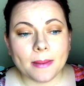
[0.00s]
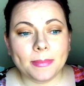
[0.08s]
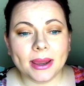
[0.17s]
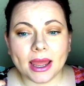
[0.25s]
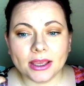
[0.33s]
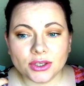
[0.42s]

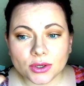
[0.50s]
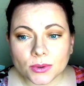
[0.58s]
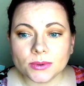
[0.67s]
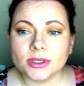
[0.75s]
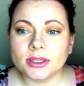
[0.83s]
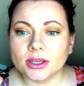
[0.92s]
but I
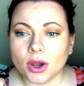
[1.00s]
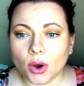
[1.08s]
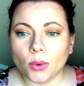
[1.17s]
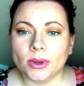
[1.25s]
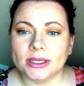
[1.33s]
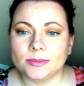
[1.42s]
usually
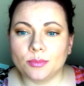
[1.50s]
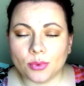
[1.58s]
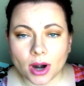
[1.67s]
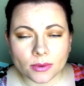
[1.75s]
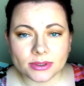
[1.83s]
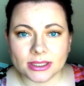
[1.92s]
always
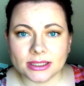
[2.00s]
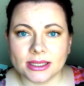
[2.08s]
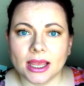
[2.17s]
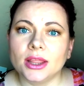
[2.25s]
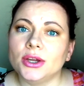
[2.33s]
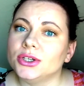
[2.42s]
browse the
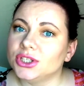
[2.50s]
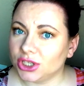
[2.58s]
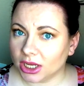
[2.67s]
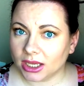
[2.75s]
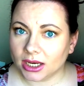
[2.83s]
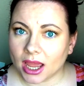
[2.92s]
seller
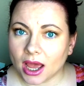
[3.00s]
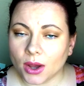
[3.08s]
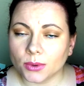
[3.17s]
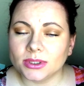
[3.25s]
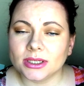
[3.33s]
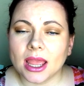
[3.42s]
check it
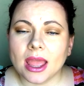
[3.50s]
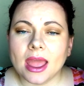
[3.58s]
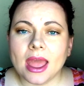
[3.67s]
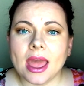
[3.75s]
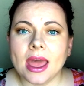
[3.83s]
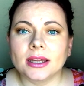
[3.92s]
out
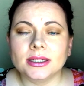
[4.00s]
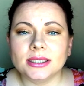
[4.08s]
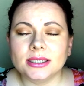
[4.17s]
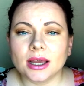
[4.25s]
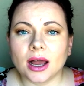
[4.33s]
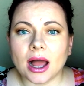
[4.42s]

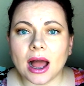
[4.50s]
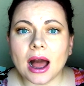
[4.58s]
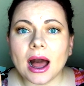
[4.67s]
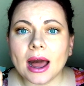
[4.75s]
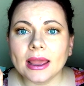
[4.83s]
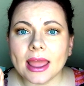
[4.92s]
and
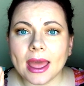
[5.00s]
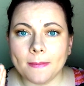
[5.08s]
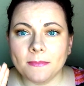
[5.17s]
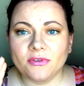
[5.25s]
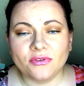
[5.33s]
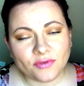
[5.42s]
I
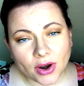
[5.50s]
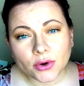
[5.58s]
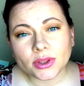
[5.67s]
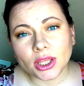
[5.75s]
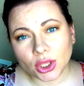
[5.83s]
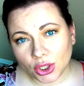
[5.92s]
am
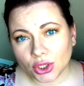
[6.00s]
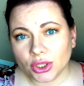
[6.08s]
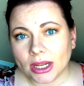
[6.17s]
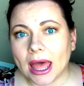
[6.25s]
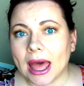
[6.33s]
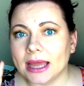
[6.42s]
fairly
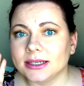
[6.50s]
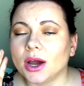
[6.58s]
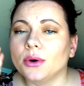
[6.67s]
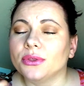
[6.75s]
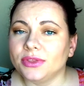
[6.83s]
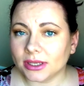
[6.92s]
good at
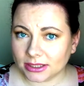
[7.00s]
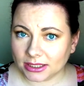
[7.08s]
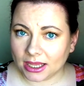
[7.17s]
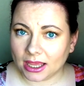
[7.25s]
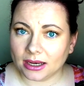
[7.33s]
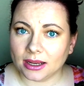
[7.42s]

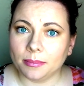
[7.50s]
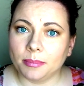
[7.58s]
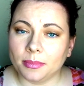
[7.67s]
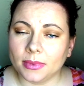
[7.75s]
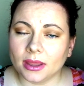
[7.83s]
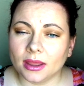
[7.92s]
authenticating
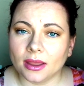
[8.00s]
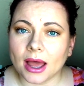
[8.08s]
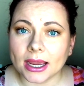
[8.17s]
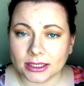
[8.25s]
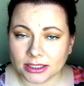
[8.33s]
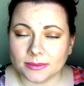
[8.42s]
uh,
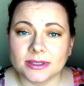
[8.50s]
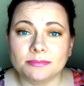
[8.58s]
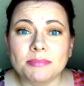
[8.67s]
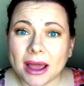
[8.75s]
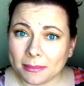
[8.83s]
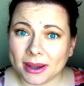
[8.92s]
items
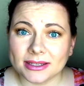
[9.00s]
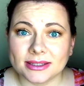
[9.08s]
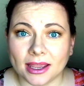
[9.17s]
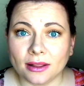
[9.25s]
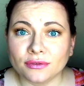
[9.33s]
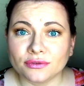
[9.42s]
by
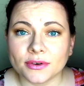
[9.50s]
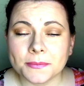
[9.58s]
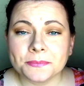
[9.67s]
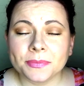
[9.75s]
myself